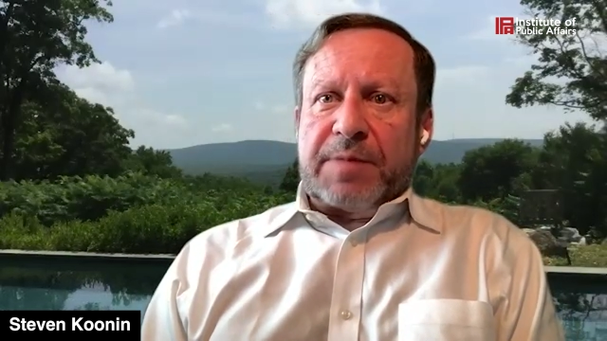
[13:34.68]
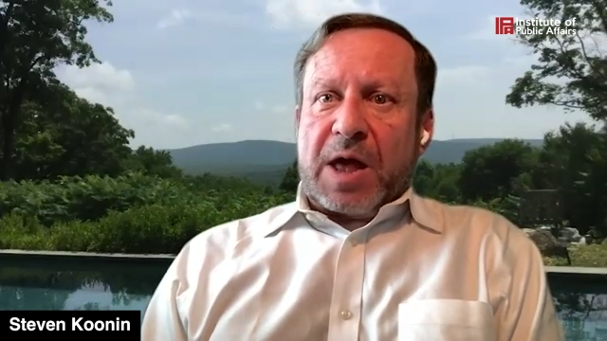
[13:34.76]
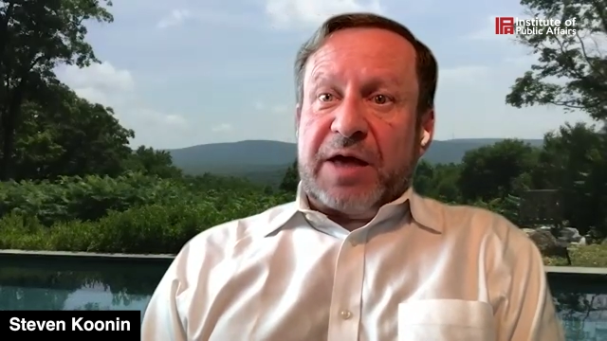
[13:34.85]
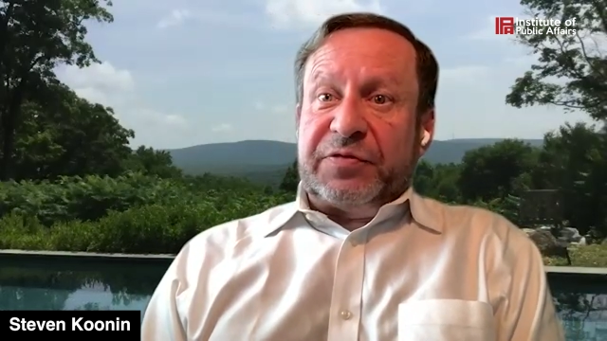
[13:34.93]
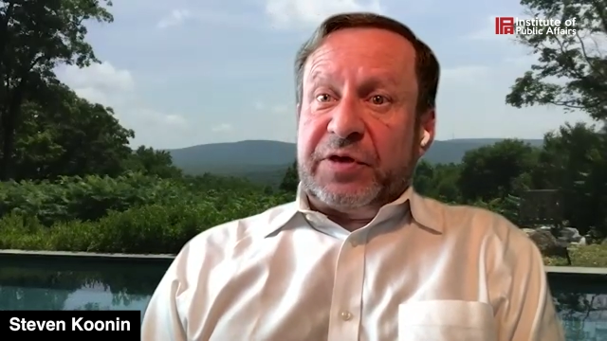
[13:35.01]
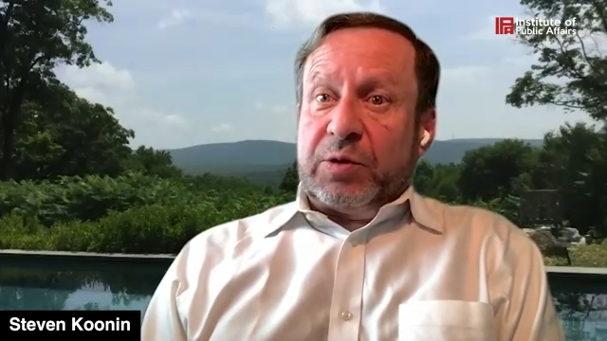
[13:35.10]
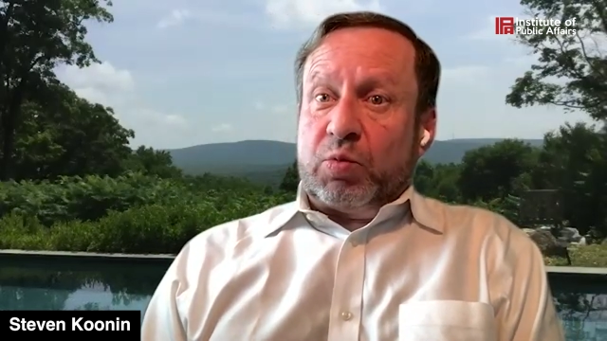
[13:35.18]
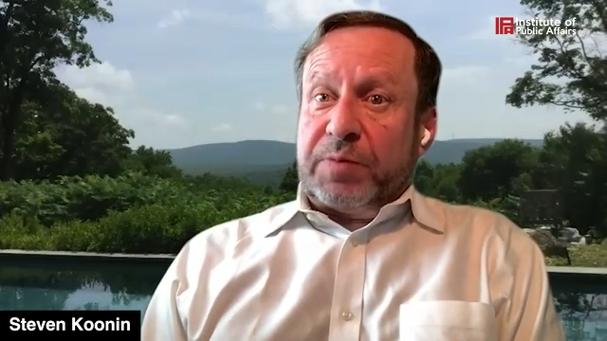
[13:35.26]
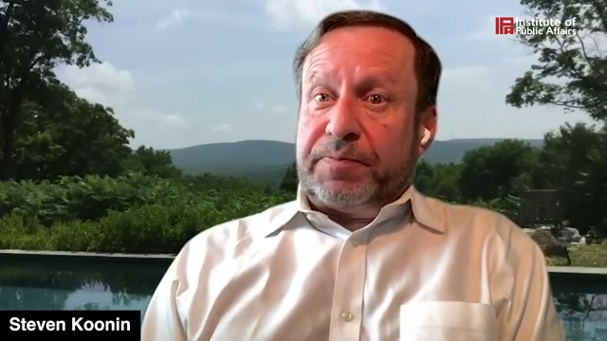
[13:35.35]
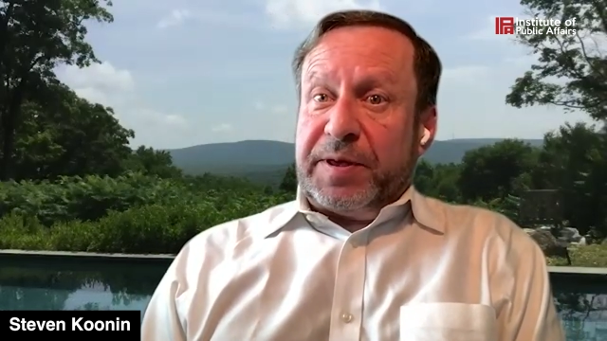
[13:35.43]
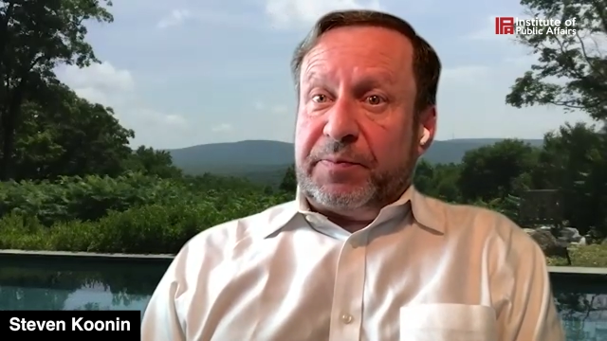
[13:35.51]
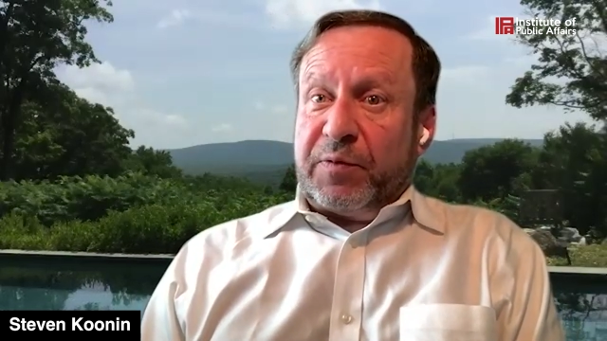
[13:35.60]
I think
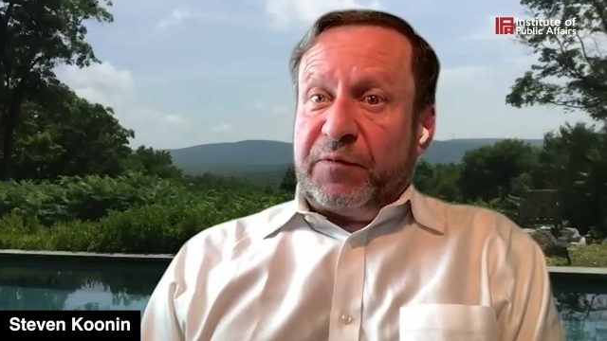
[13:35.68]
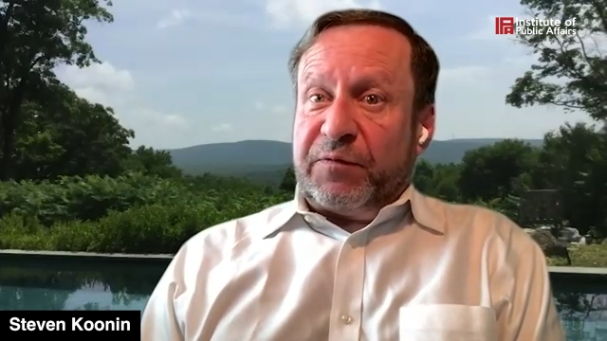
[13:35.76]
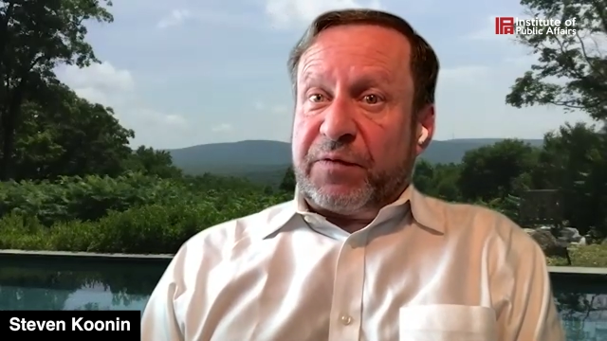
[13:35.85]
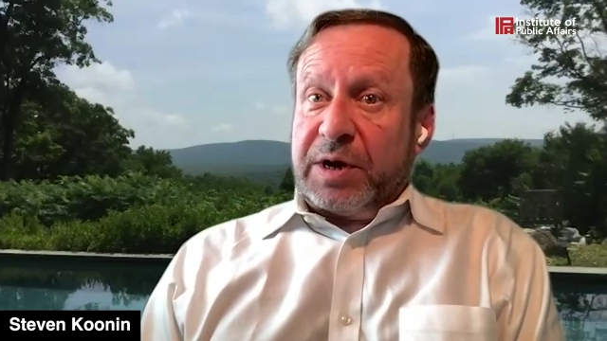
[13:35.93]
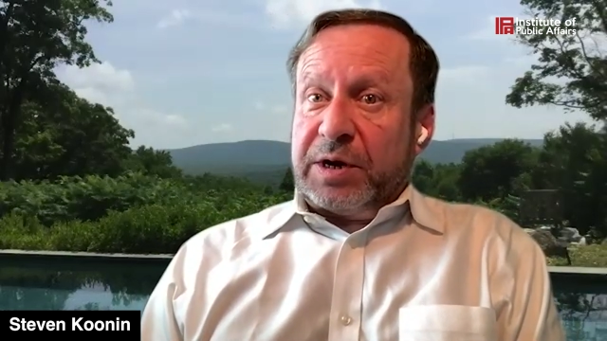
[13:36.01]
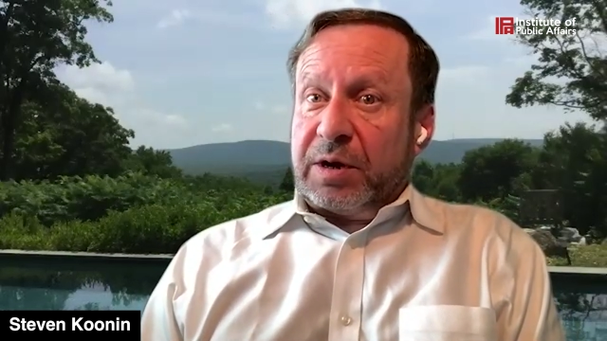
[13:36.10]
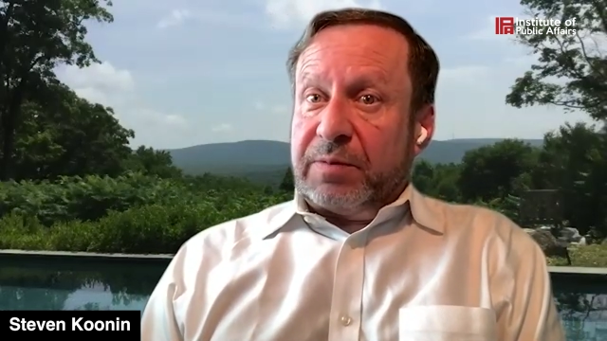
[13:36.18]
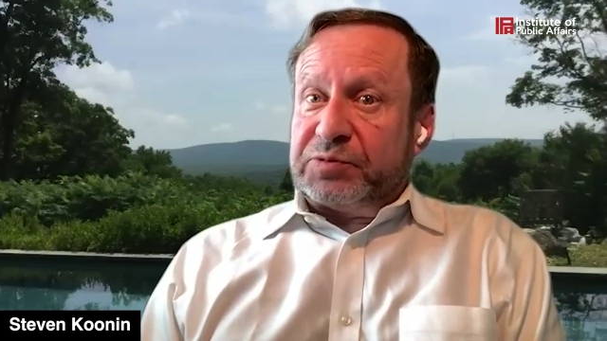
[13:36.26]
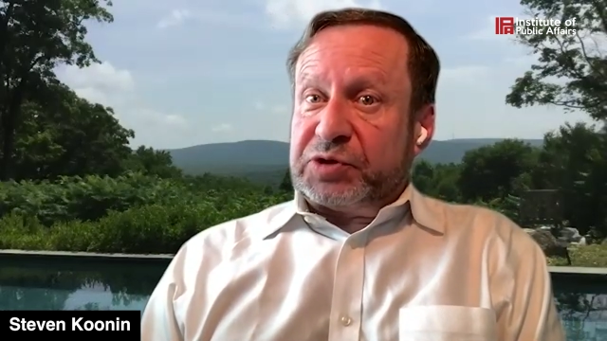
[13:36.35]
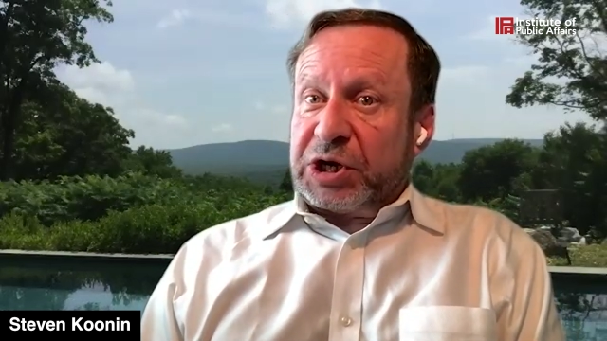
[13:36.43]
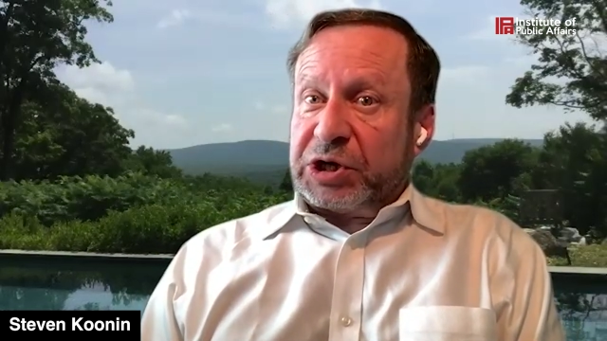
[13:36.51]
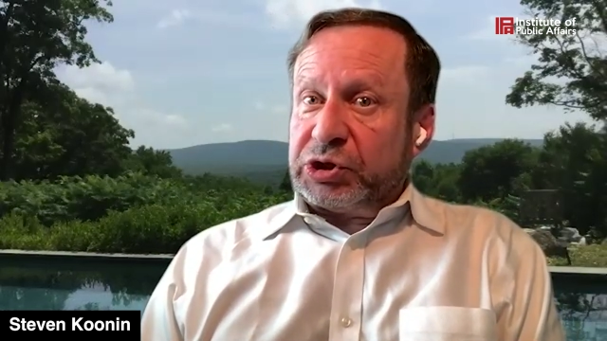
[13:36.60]
what people find
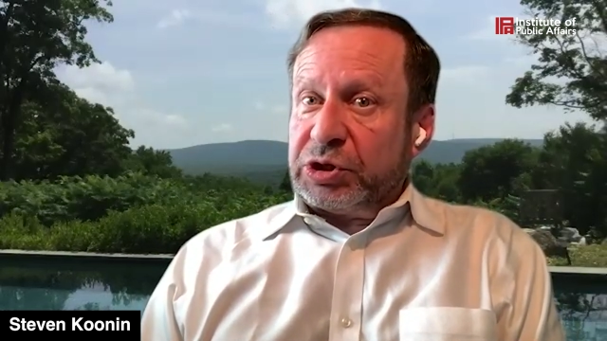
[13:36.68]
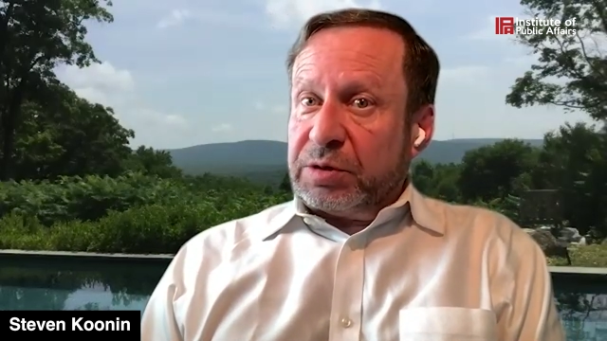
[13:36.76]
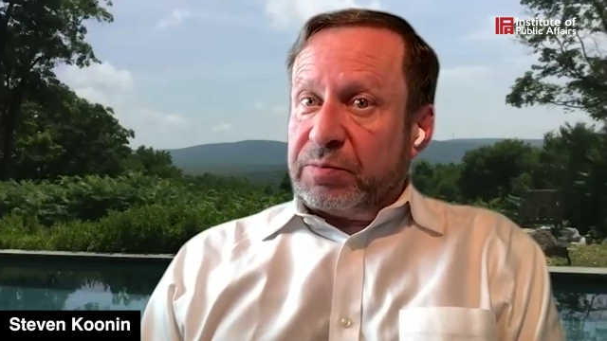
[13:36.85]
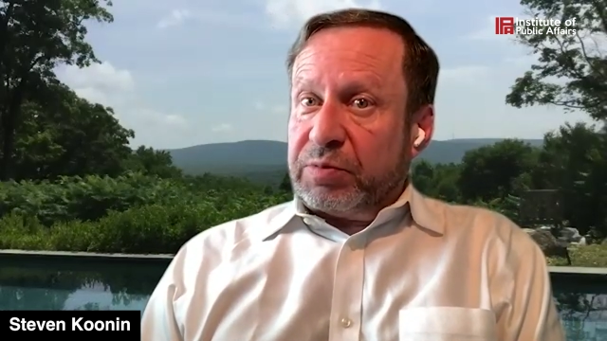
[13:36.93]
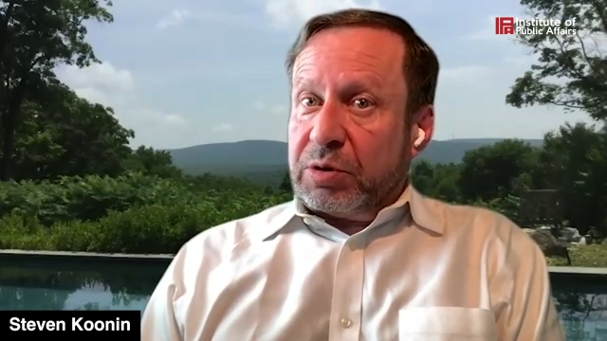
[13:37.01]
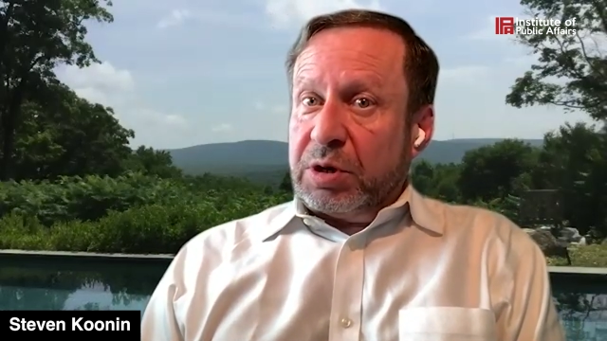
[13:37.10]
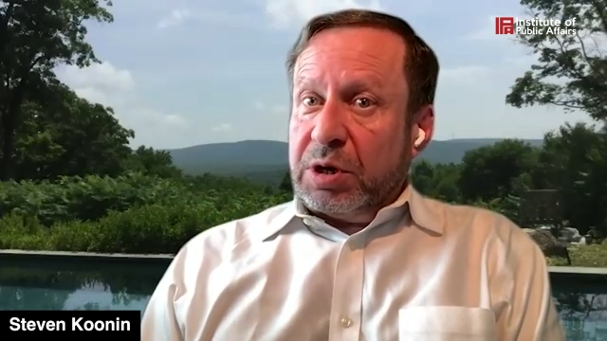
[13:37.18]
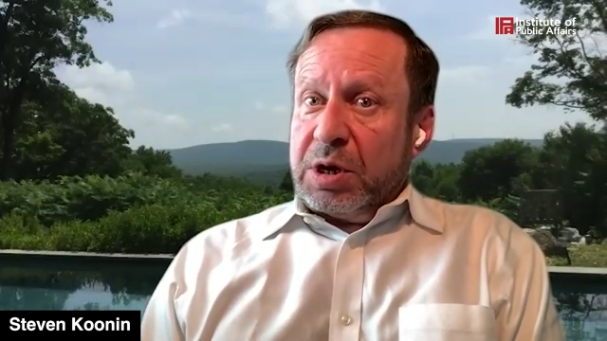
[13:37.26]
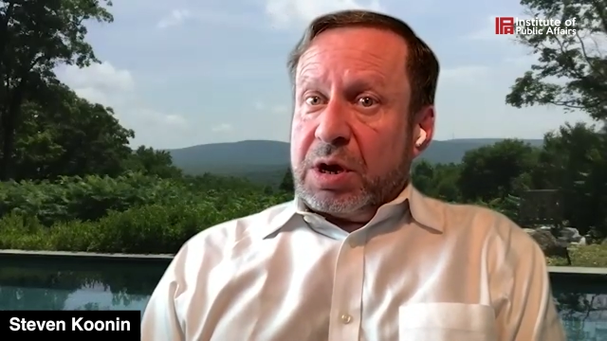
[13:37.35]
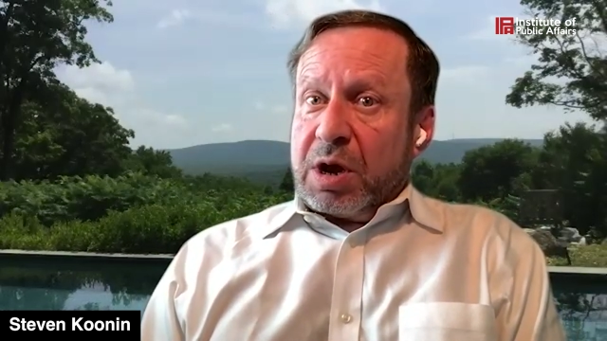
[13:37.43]
objectionable,